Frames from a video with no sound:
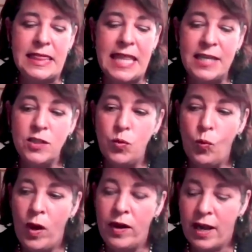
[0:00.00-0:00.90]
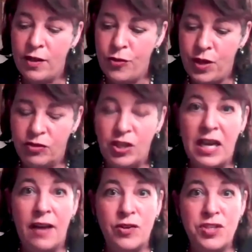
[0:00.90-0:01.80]
that's where I think the
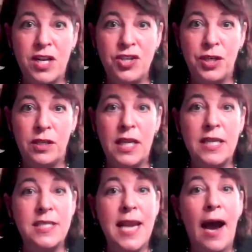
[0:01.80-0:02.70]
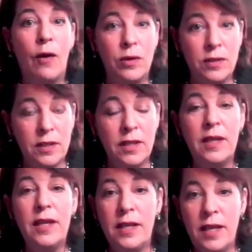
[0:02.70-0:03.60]
conversation is now.
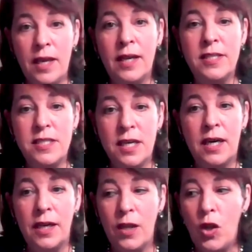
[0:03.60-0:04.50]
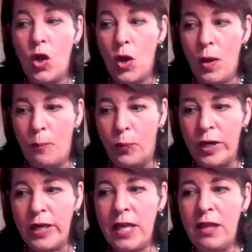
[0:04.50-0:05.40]
And
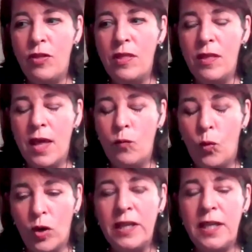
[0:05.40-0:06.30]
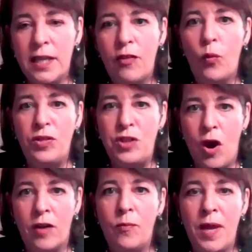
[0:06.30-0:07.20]
bringing and working together with the
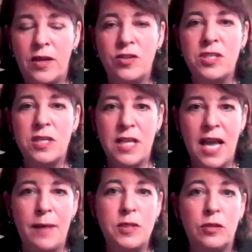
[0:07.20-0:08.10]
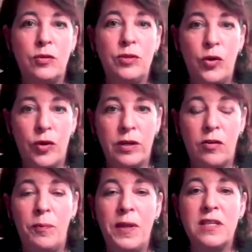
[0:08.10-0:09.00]
automakers is absolutely
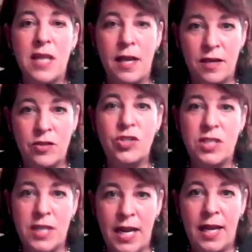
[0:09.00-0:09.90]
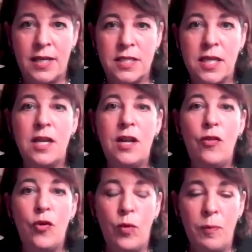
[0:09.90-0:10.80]
critical, because they understand
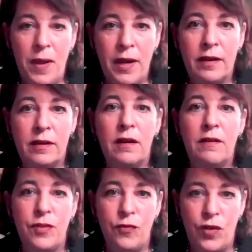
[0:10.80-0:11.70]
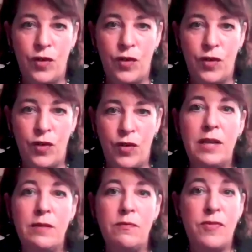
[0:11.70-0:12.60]
the repair of the vehicle.
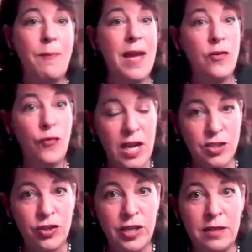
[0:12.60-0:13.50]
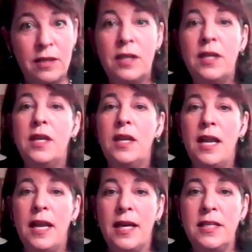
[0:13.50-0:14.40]
They manufactured it,
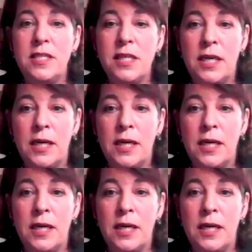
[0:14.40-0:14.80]
and